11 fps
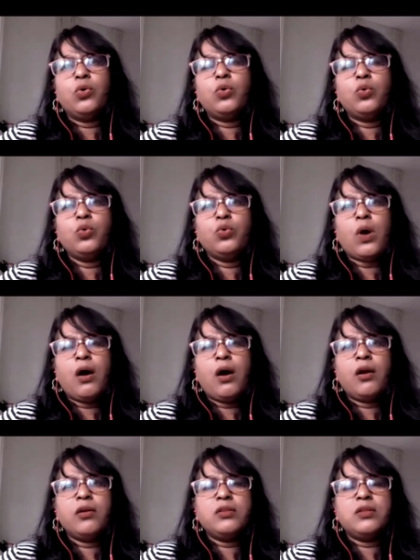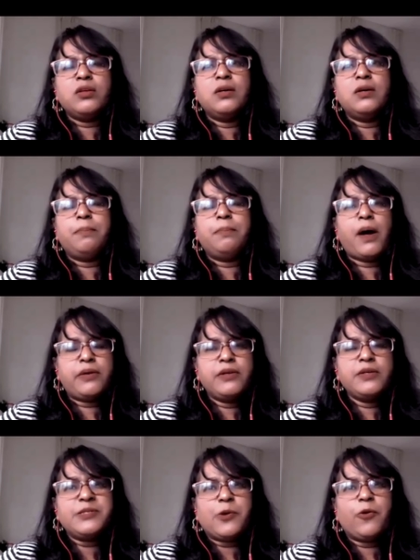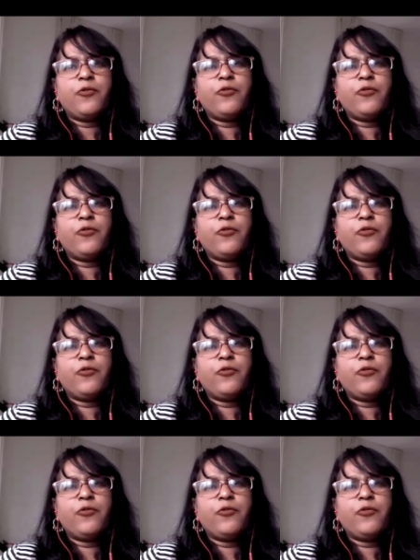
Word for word: who are the partners of